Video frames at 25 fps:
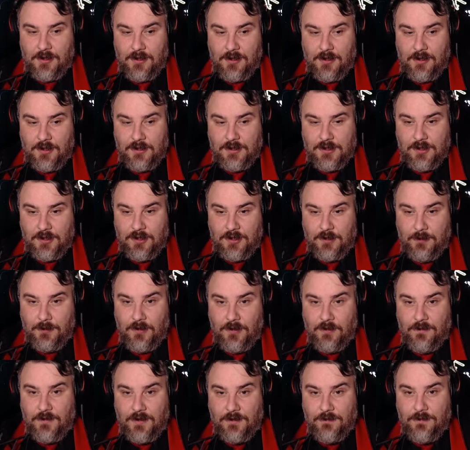until you're
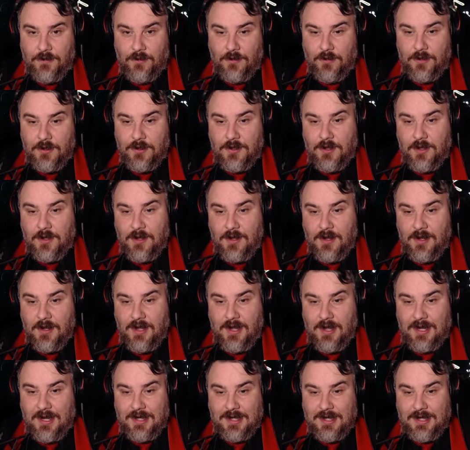moving forward,
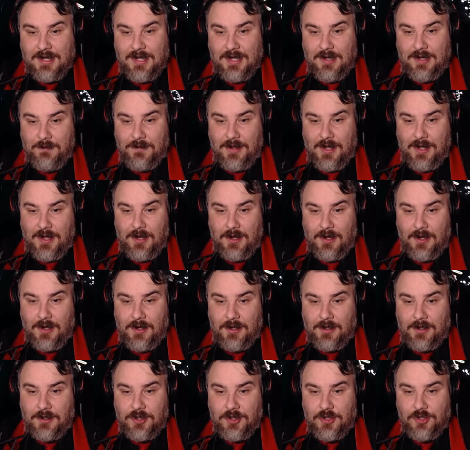and keep that
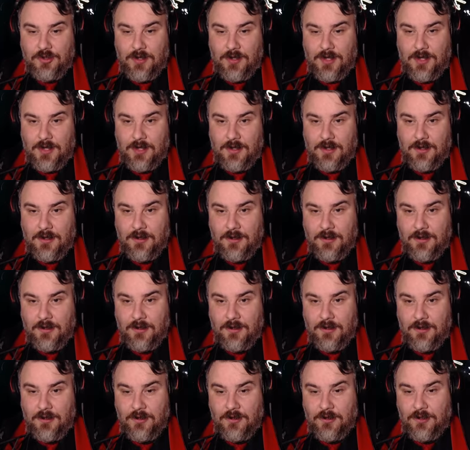line straight.
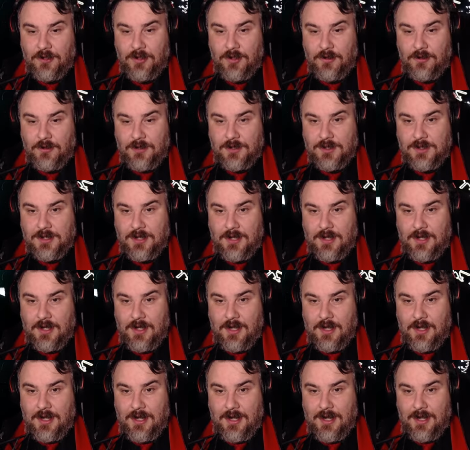Use
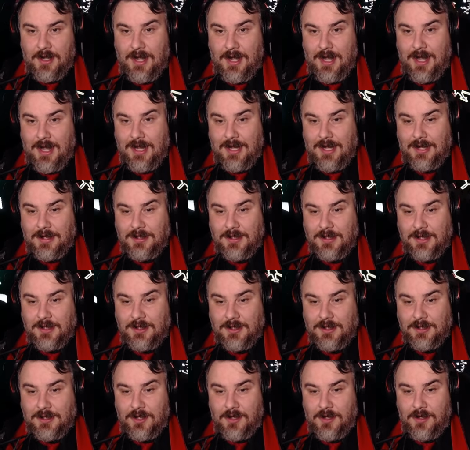A and D
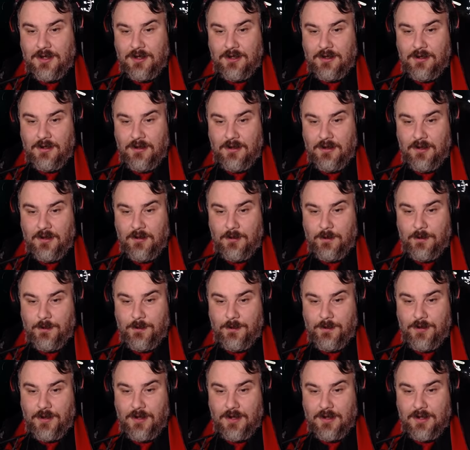to turn,
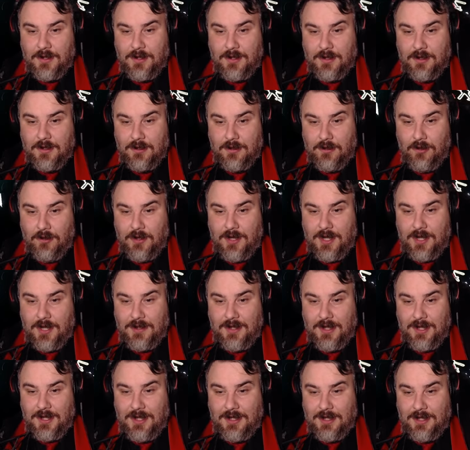but look at
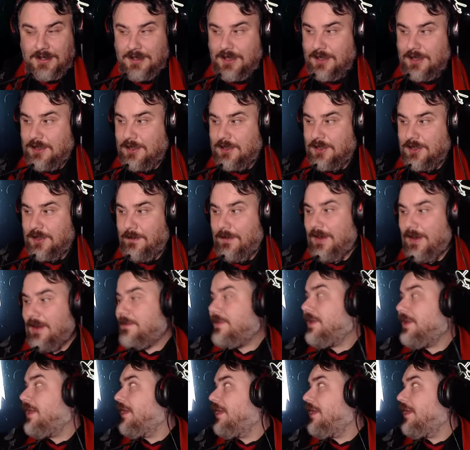the heat signature map here